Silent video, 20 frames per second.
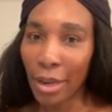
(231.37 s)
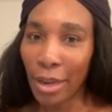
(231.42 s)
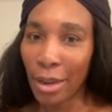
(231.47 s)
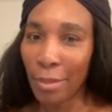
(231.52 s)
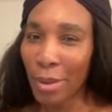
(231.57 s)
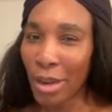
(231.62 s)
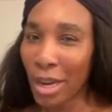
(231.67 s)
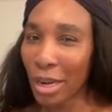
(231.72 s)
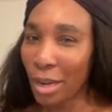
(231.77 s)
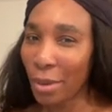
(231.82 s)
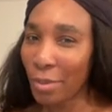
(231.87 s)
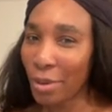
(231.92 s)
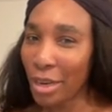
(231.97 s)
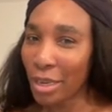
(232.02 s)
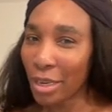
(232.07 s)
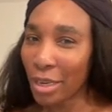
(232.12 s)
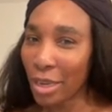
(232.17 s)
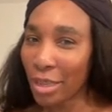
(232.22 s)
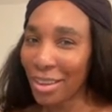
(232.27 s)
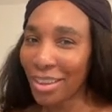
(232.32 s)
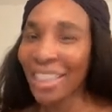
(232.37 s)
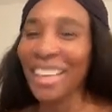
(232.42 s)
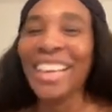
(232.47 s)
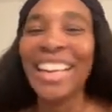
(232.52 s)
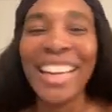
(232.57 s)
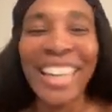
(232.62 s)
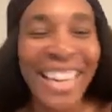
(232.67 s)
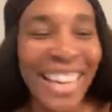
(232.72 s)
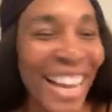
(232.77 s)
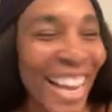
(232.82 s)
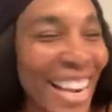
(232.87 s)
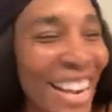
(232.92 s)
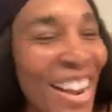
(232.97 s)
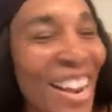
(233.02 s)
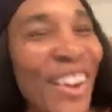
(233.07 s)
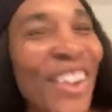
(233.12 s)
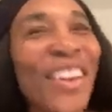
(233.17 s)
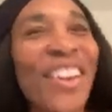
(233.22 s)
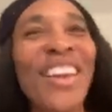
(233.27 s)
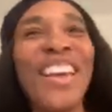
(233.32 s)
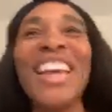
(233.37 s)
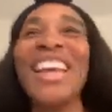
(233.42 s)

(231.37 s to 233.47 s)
Am I keeping it together?